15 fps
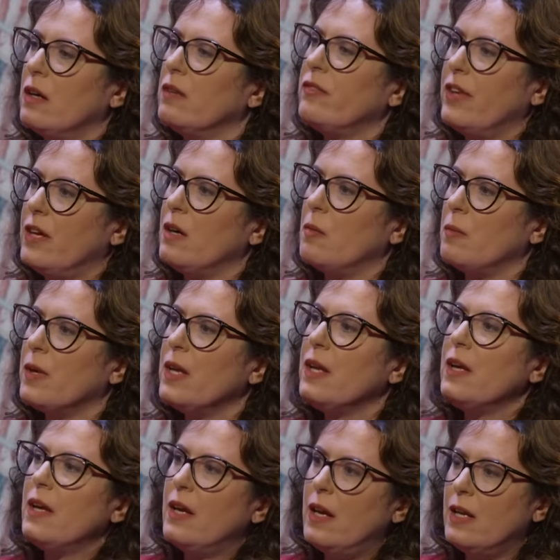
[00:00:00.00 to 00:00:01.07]
of him,
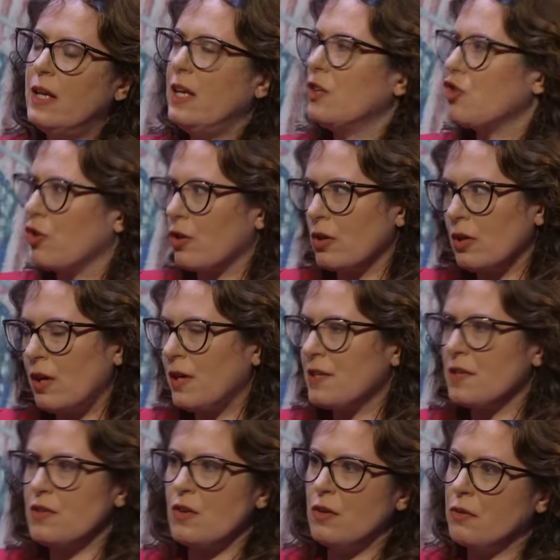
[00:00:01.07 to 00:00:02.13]
and he
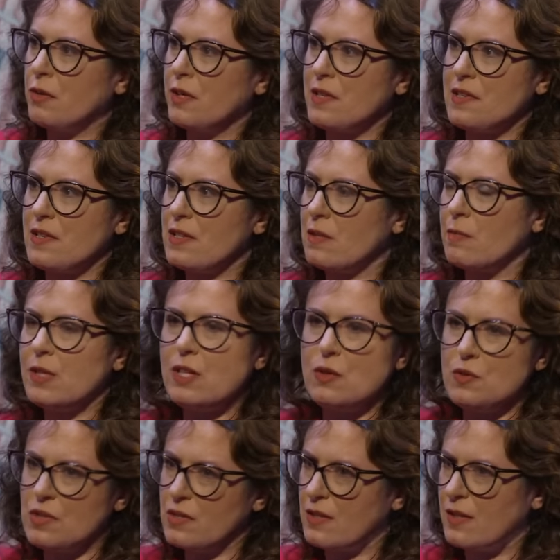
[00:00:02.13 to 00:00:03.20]
internalizes all criticism and
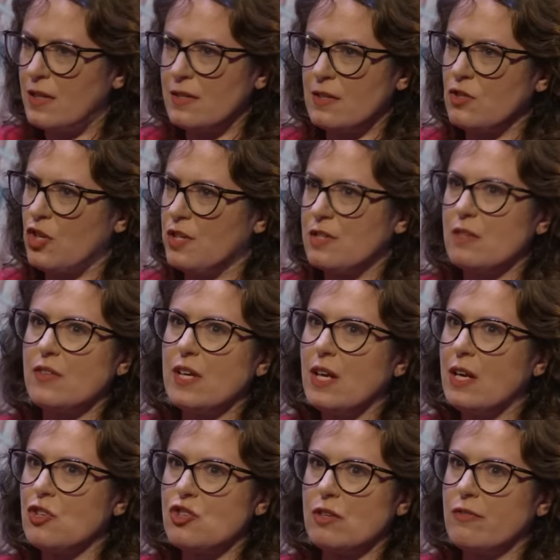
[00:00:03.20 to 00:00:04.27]
uses it as a
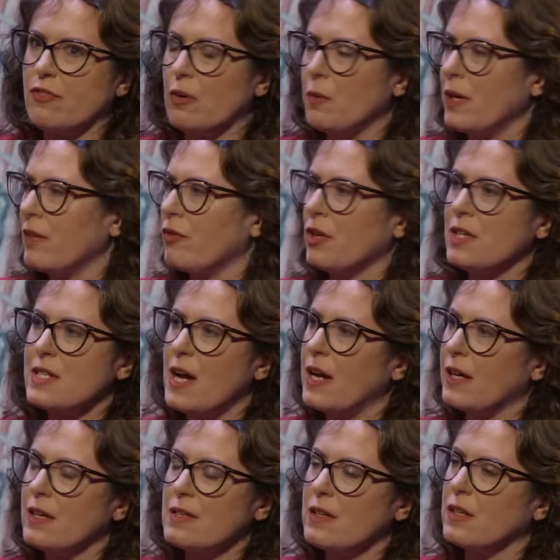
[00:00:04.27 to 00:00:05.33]
justification for whatever
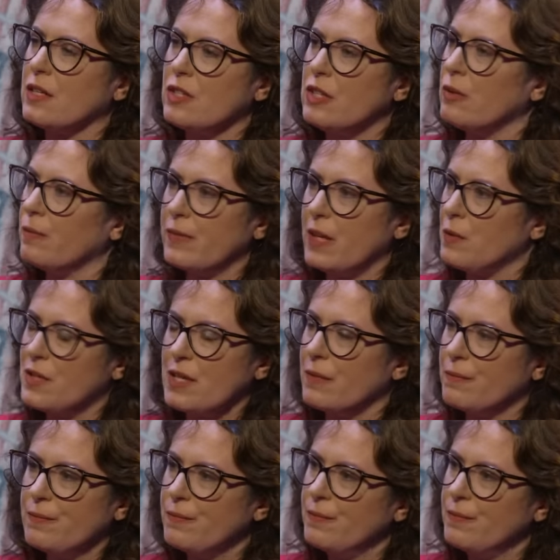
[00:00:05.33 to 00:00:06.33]
attack he's going to do. That was it.